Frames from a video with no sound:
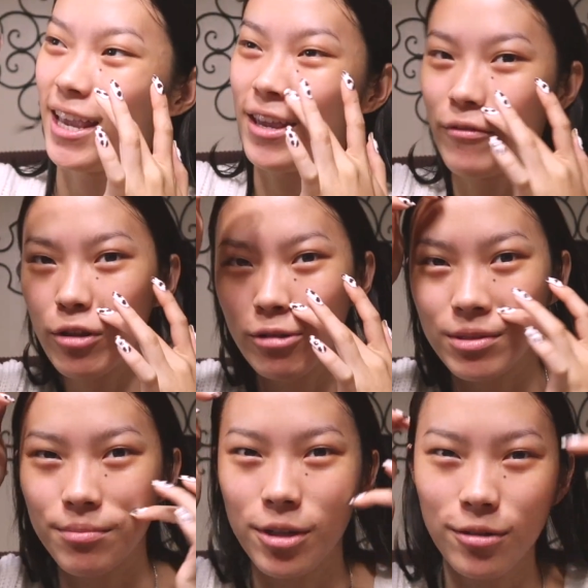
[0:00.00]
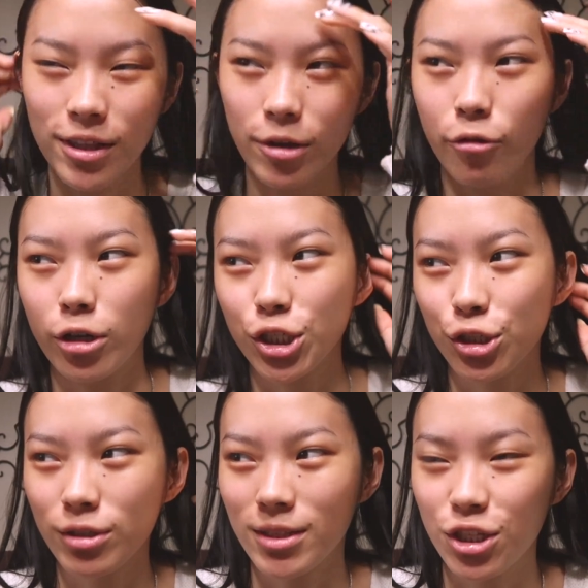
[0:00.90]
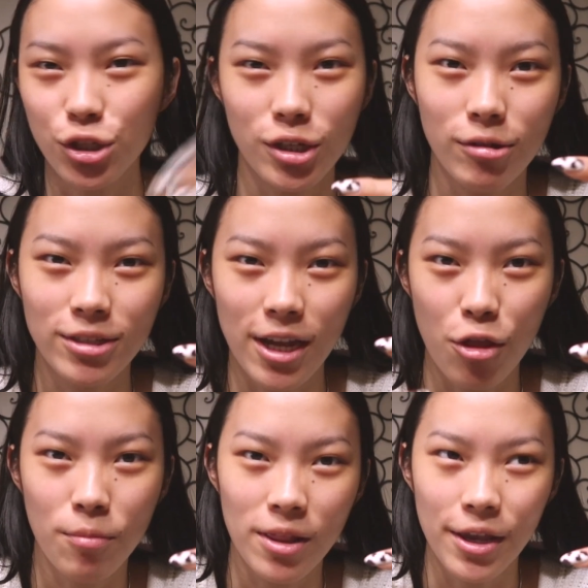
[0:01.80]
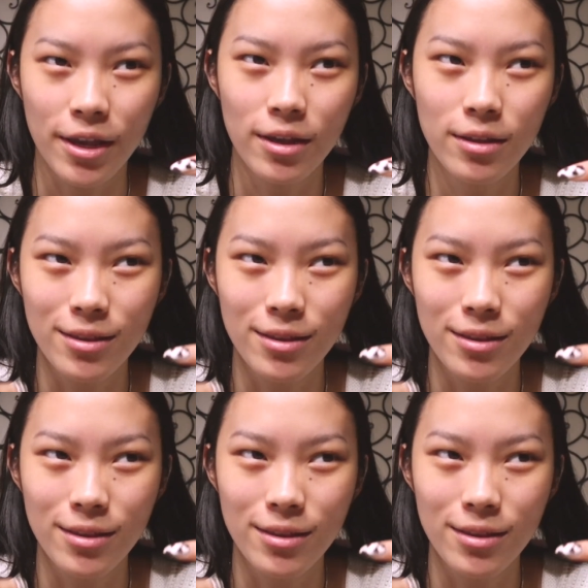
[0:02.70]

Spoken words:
Even though it's milk and like orange juice and it shouldn't go together, but like,